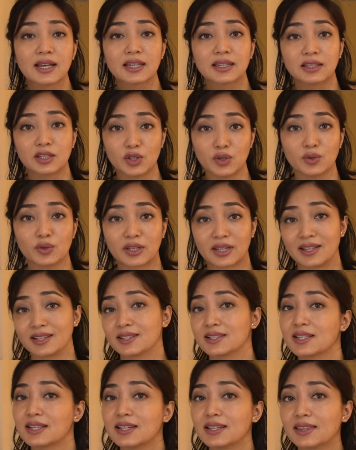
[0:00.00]
you
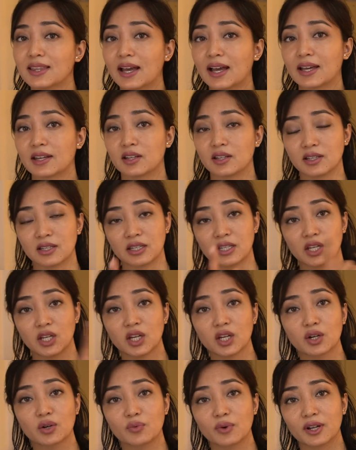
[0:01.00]
can see that in
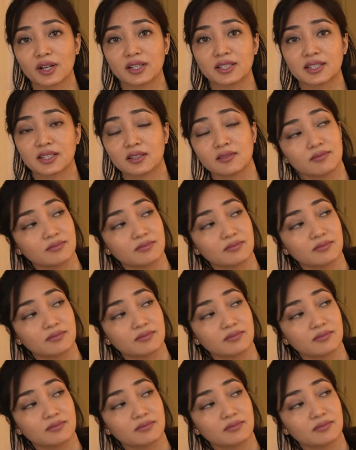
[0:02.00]
here right